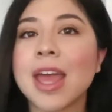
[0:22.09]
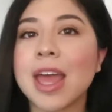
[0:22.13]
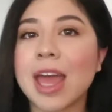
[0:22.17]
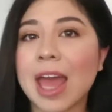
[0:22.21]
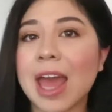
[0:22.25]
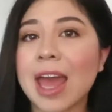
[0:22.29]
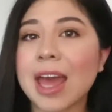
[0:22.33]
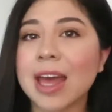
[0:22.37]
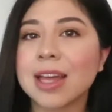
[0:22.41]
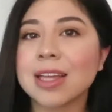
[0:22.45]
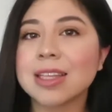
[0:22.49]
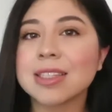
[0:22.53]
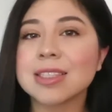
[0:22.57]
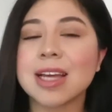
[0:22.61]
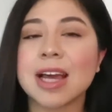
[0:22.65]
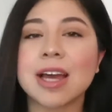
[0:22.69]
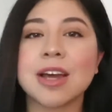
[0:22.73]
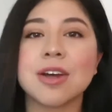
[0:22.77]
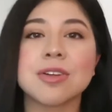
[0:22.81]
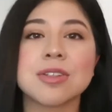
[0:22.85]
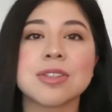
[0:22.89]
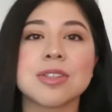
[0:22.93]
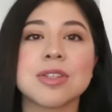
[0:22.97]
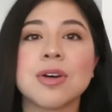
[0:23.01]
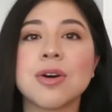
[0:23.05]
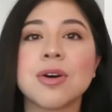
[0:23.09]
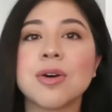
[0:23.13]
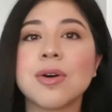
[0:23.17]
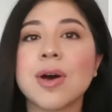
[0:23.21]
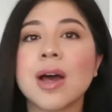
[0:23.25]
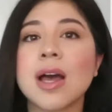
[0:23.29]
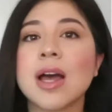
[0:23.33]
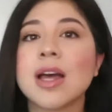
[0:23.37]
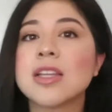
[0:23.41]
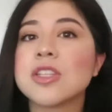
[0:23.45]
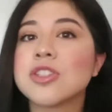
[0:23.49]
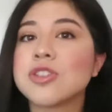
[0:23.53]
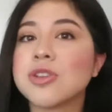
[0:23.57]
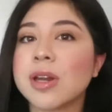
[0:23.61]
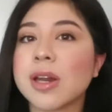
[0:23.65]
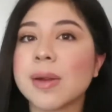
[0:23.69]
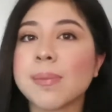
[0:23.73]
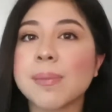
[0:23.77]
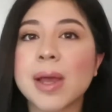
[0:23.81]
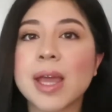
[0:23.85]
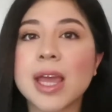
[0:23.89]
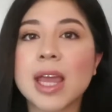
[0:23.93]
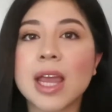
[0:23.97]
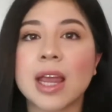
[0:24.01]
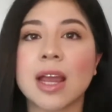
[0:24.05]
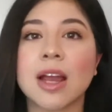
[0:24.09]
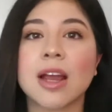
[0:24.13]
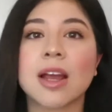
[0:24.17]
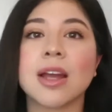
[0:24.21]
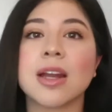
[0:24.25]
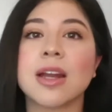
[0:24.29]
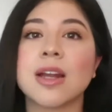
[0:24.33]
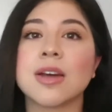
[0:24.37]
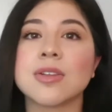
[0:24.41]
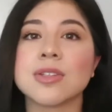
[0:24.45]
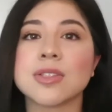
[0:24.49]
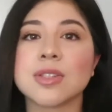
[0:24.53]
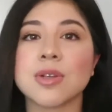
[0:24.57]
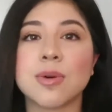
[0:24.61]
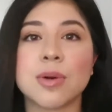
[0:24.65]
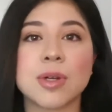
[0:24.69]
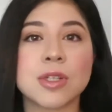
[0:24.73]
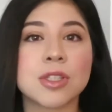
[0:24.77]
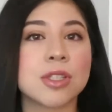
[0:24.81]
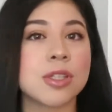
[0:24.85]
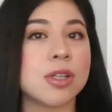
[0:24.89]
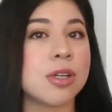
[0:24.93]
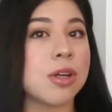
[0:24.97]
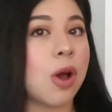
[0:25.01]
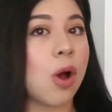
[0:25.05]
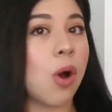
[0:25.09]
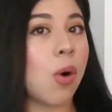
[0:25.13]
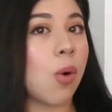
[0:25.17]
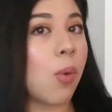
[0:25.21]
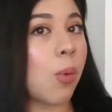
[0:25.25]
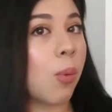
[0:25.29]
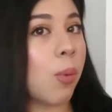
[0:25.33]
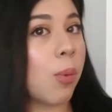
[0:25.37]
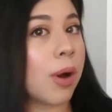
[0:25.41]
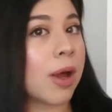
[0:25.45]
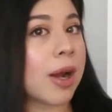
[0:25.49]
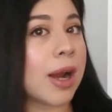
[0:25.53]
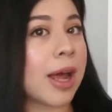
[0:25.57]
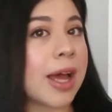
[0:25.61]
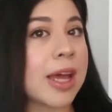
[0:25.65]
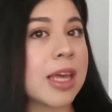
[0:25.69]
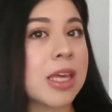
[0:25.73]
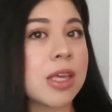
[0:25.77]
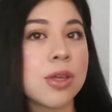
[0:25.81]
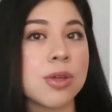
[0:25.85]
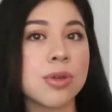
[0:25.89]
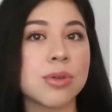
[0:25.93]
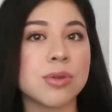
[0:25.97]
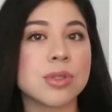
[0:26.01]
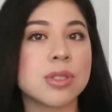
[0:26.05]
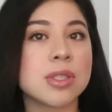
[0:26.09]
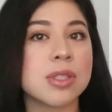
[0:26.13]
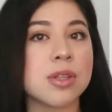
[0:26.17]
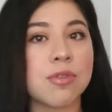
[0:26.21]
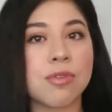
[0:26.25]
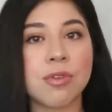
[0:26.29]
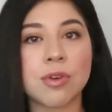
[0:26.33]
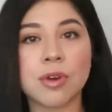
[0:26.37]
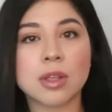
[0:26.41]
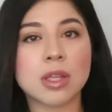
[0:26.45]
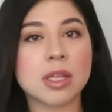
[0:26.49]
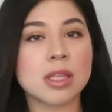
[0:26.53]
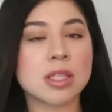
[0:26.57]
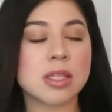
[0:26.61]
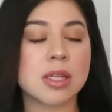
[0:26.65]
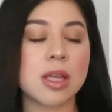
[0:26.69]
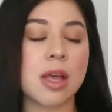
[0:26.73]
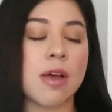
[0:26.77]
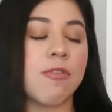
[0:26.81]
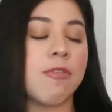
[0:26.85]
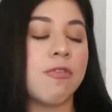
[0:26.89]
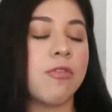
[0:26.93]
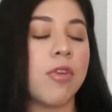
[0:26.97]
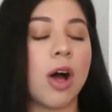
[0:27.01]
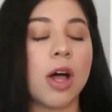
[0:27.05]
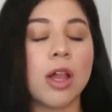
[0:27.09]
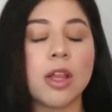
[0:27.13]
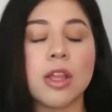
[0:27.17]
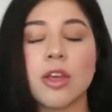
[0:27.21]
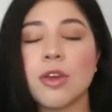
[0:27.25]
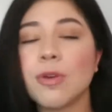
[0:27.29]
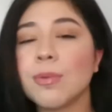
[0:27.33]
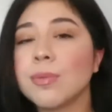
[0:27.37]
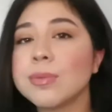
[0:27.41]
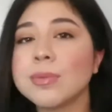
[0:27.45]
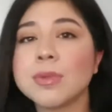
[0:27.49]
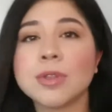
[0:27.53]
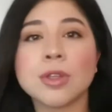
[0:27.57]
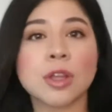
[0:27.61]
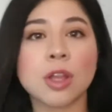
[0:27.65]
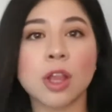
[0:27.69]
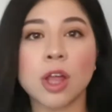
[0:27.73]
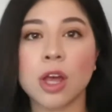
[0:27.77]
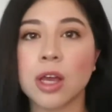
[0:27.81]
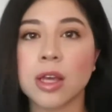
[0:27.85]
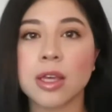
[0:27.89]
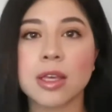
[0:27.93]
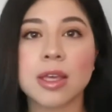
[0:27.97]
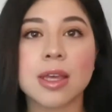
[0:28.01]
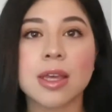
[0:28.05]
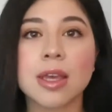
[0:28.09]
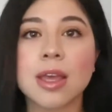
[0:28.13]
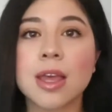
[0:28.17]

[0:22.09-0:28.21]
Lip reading: And I also straightened my hair, and I also want you to know what I used for this volume look.